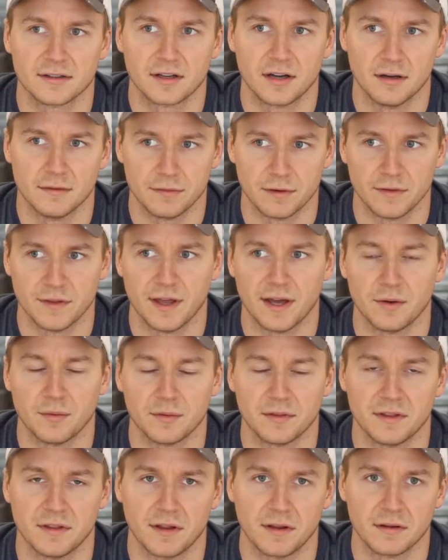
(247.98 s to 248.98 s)
covered that
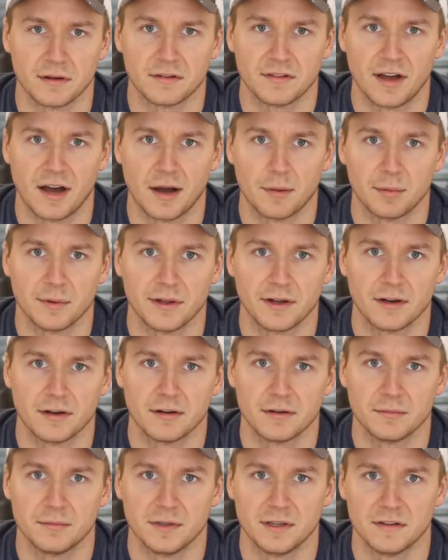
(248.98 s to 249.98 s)
with another top
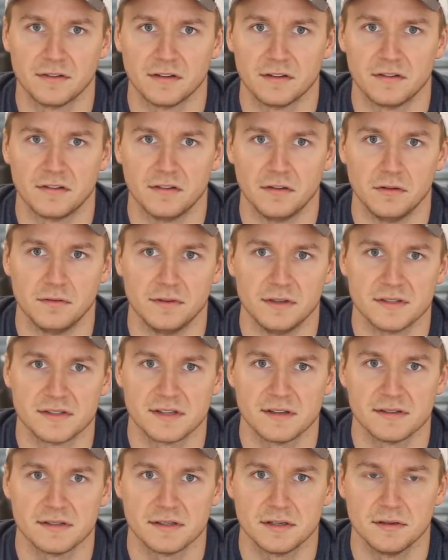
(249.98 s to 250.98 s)
layer because it's UV
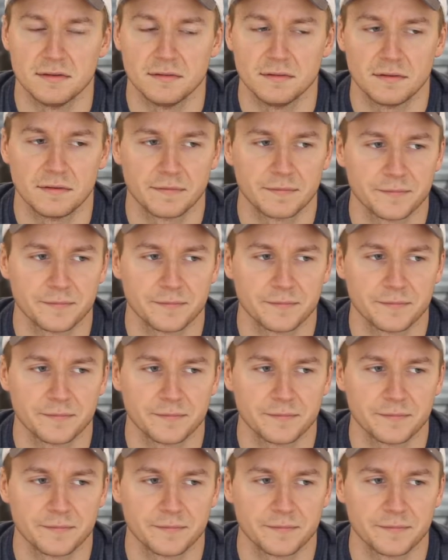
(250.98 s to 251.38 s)
sensitive.